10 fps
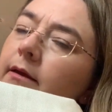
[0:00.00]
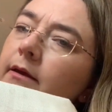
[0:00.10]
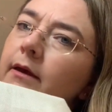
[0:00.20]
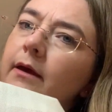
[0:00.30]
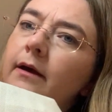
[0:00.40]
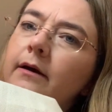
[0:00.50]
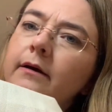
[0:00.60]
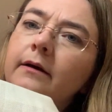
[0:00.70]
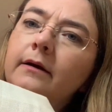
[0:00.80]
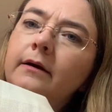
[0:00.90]
yeah,
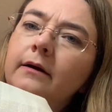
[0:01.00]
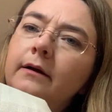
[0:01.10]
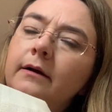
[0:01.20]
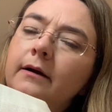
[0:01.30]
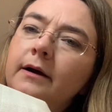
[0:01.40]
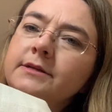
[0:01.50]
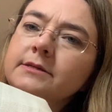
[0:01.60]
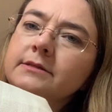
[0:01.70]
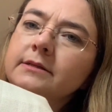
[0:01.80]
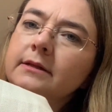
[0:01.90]
I
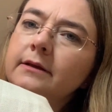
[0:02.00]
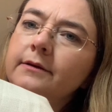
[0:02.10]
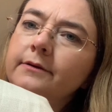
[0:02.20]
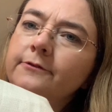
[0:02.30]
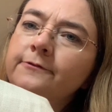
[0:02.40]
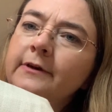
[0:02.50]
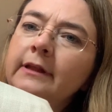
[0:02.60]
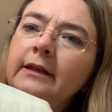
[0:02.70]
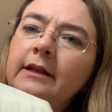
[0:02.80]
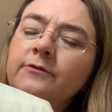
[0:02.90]
just fell
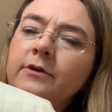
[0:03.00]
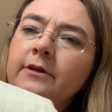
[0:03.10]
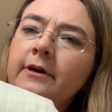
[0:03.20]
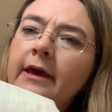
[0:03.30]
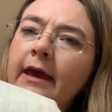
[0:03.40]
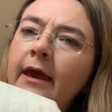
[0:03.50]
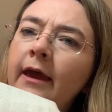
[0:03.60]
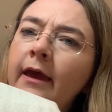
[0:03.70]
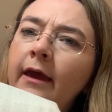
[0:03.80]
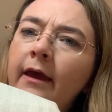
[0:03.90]
in love with her
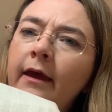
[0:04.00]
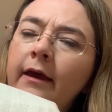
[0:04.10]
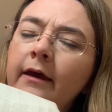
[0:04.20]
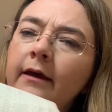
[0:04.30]
hair.